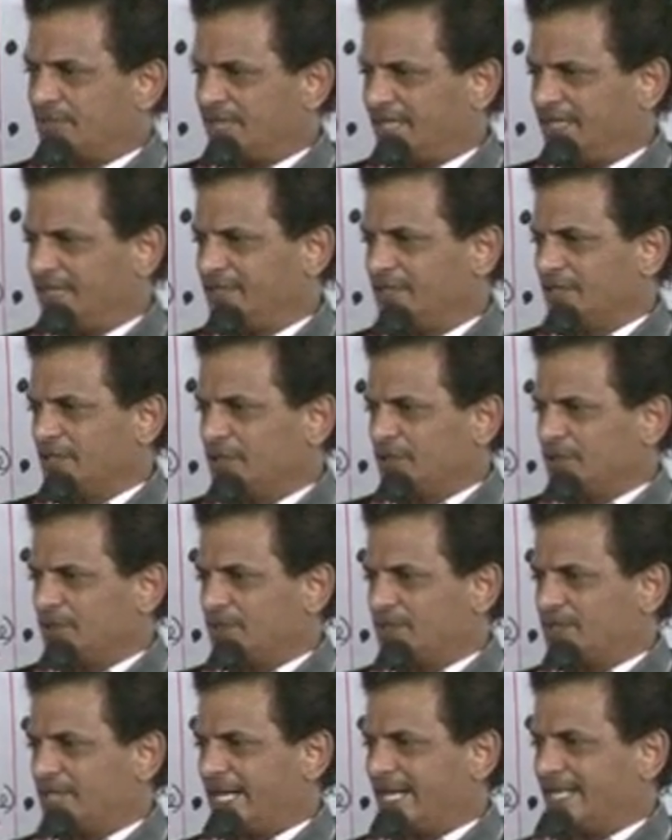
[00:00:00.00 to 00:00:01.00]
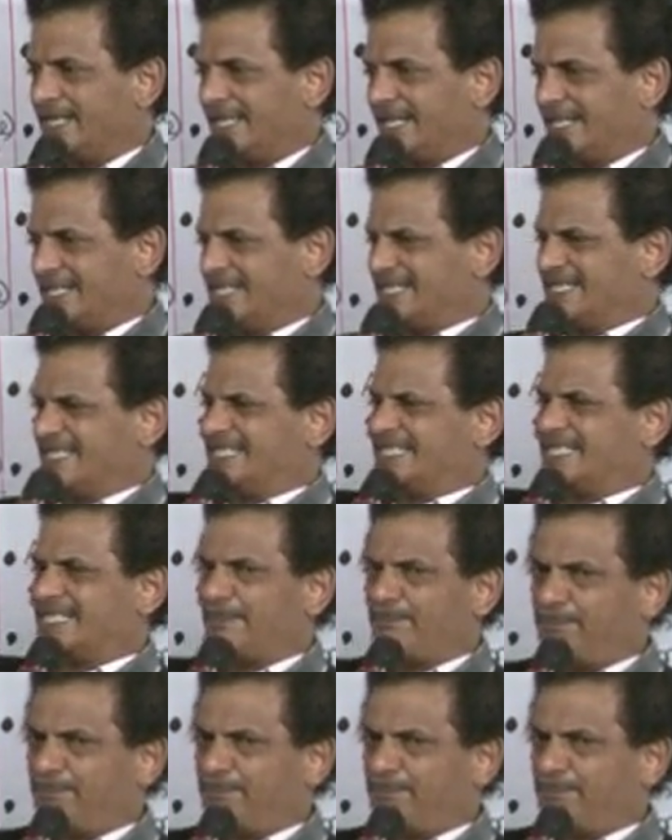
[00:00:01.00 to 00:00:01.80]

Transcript: right? To say there is a